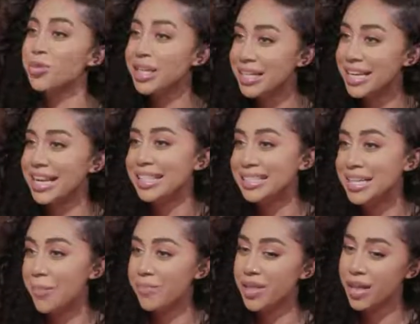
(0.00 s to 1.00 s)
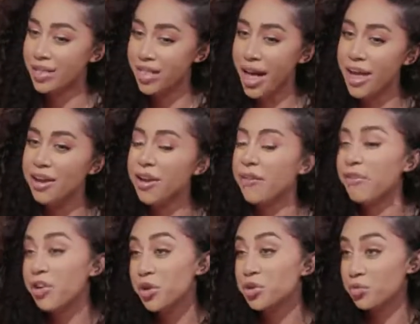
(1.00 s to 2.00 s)
really is something that
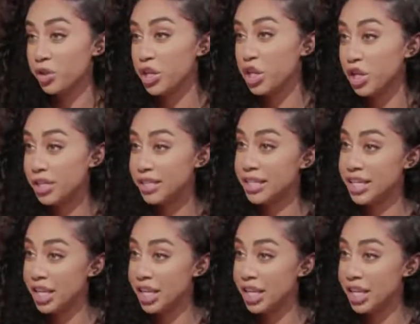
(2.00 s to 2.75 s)
feels really good to